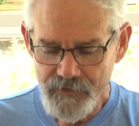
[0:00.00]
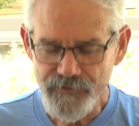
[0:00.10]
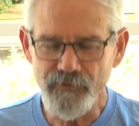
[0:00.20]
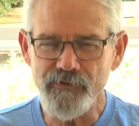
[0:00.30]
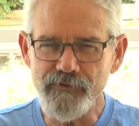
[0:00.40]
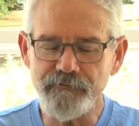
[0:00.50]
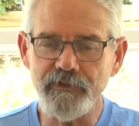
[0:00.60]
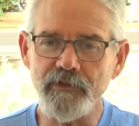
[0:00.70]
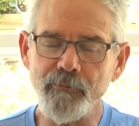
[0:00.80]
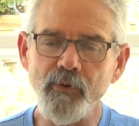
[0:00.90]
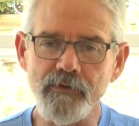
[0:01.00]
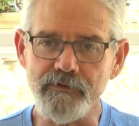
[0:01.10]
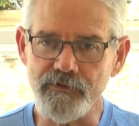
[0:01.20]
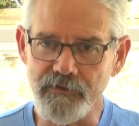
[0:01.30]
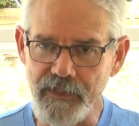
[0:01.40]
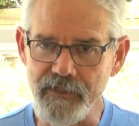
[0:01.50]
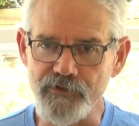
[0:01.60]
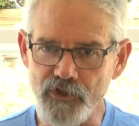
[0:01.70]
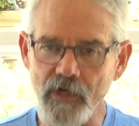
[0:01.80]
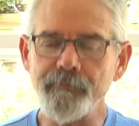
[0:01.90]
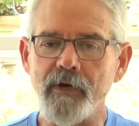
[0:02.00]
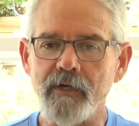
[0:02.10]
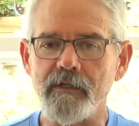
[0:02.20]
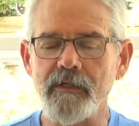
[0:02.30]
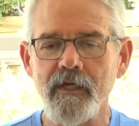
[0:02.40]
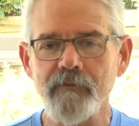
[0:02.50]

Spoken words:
So those are very important to get a jump on it.